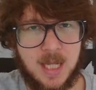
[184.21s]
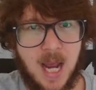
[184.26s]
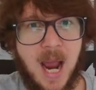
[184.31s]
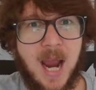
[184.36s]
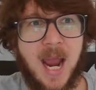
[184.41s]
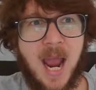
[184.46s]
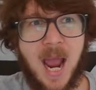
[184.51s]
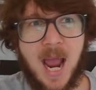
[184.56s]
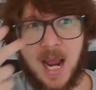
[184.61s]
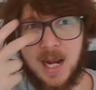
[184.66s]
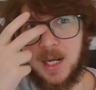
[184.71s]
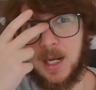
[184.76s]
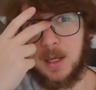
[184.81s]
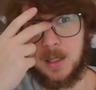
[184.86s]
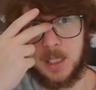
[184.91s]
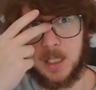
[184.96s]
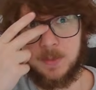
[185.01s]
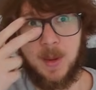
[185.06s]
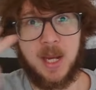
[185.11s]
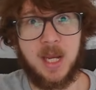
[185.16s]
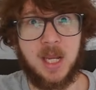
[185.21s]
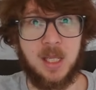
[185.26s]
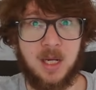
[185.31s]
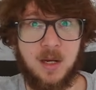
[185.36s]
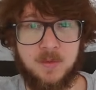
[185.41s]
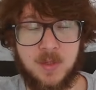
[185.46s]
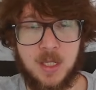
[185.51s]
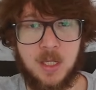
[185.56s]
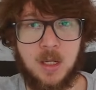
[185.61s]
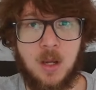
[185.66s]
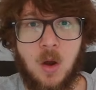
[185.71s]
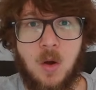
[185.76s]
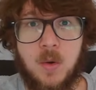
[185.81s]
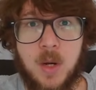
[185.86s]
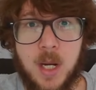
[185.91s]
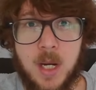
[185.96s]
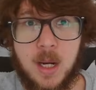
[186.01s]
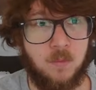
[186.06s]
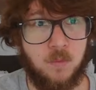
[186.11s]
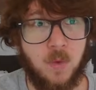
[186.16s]
I had speculative
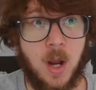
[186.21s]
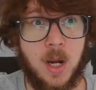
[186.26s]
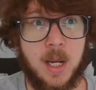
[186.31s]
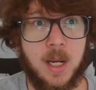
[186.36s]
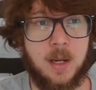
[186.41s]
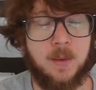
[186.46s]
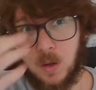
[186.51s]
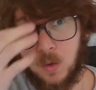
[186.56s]
decoding running,